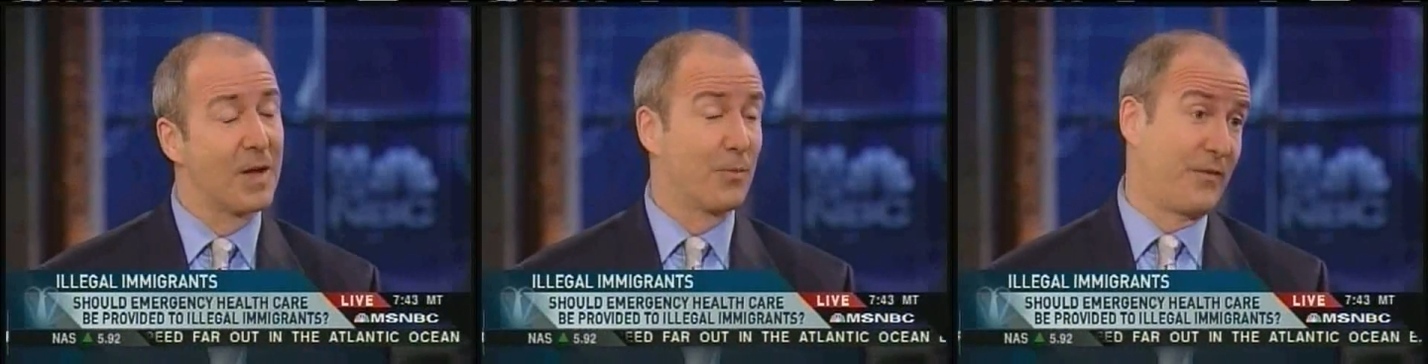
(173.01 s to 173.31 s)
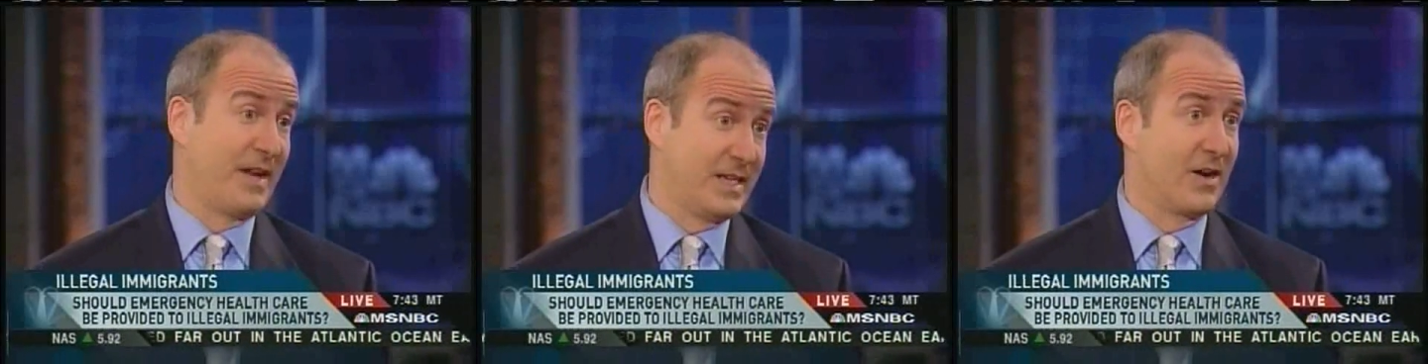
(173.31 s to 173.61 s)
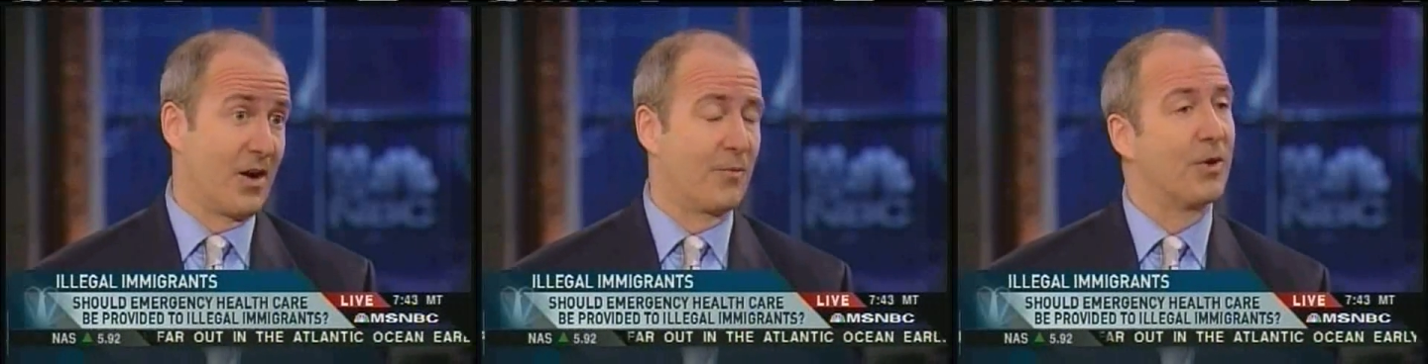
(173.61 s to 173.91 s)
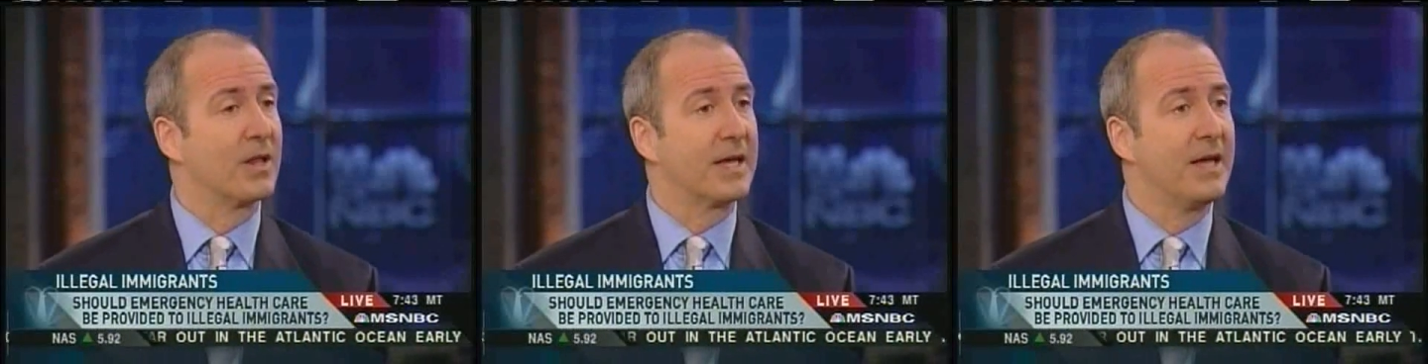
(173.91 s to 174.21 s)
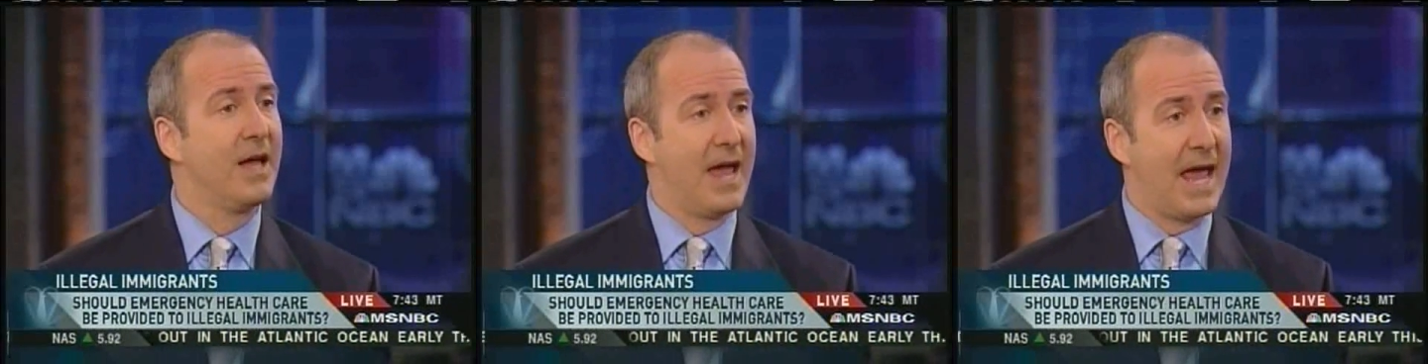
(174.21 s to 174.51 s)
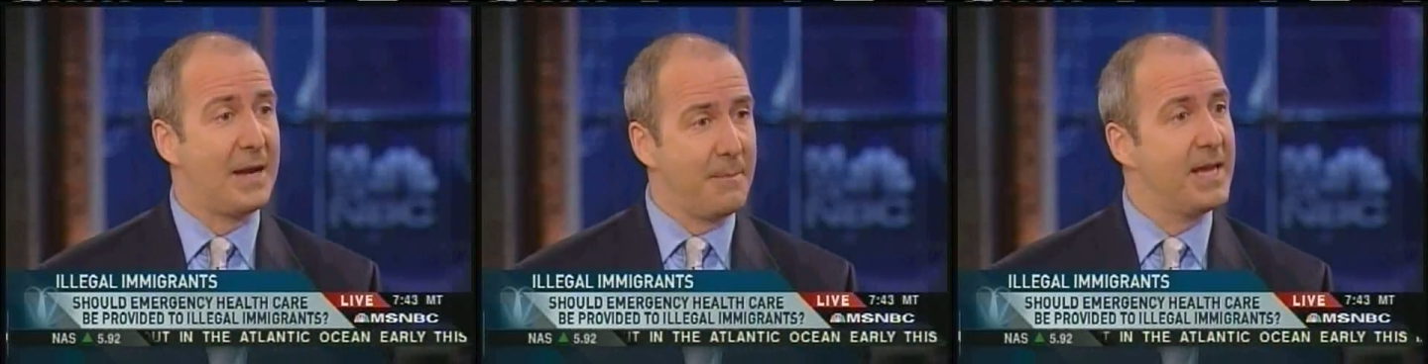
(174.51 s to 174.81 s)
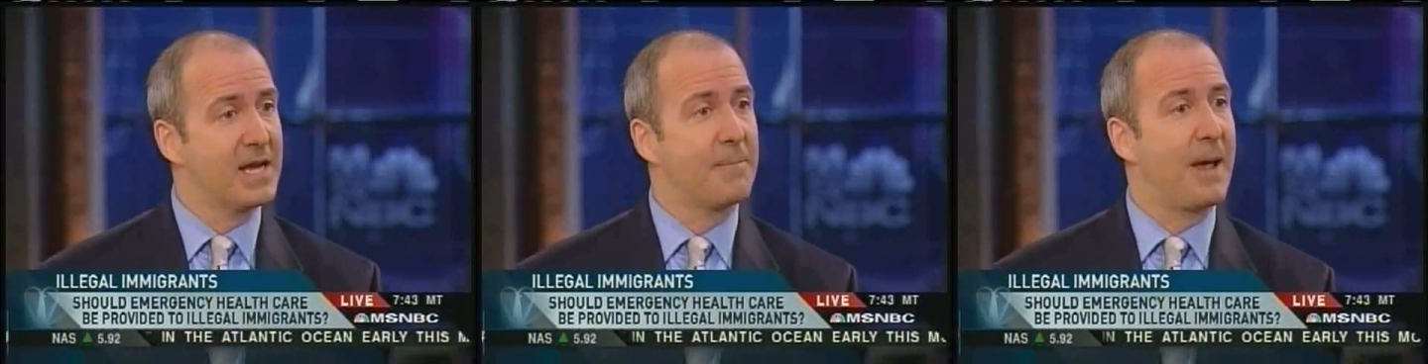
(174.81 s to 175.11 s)
preventing harm really, and
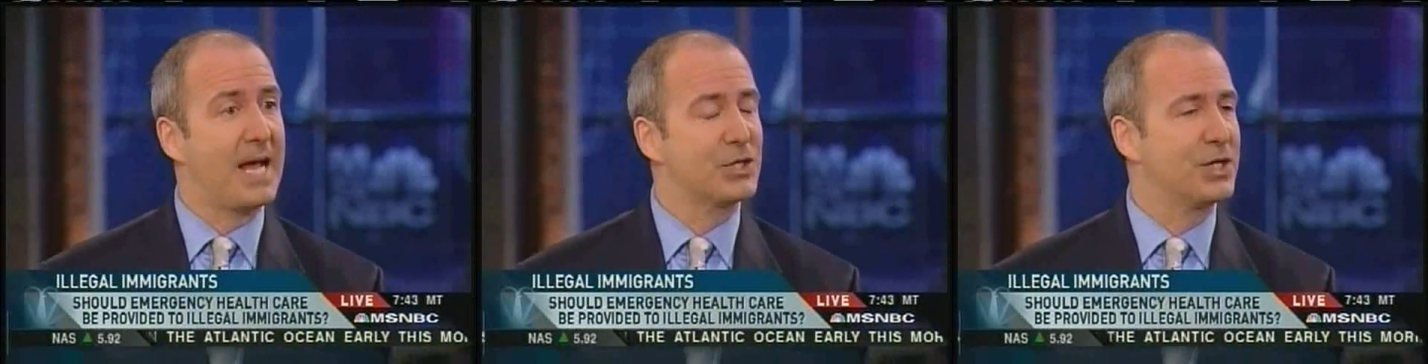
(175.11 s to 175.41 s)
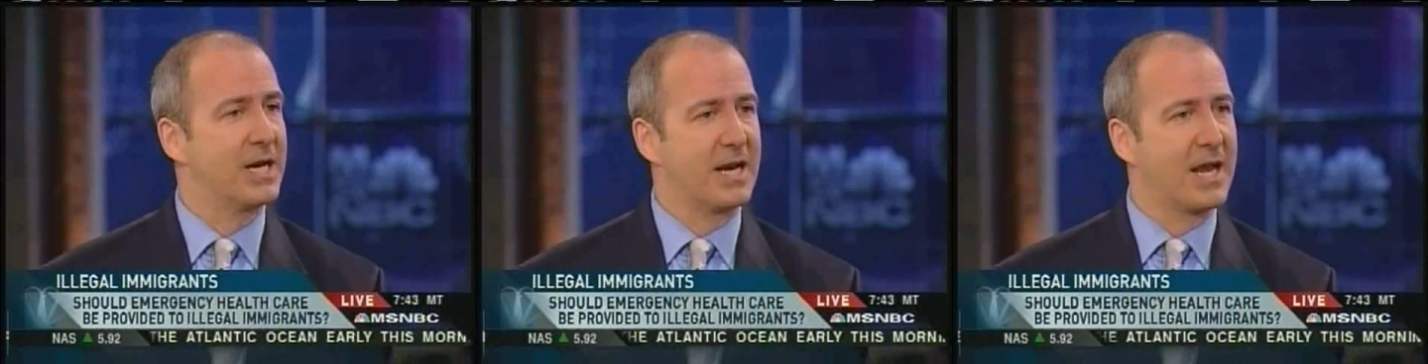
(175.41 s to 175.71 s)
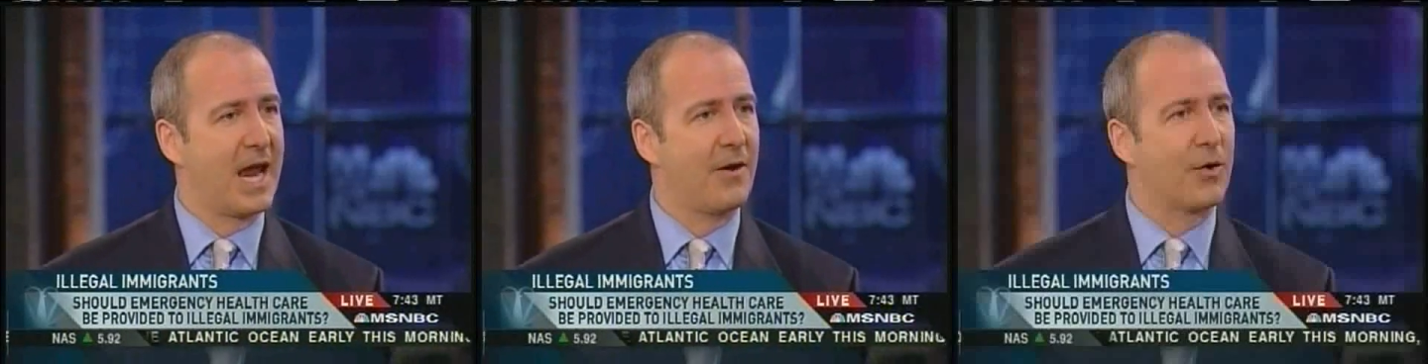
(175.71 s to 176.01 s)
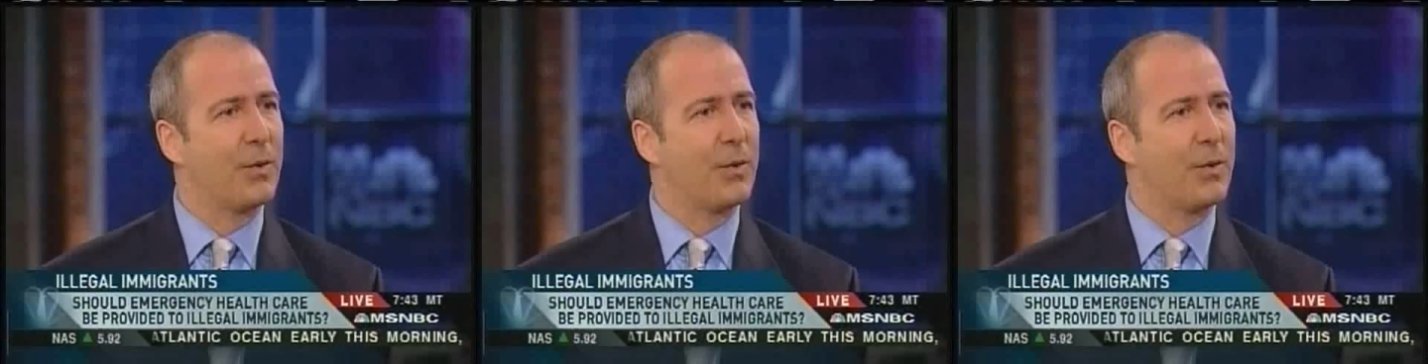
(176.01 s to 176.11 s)
being compassionate and caring.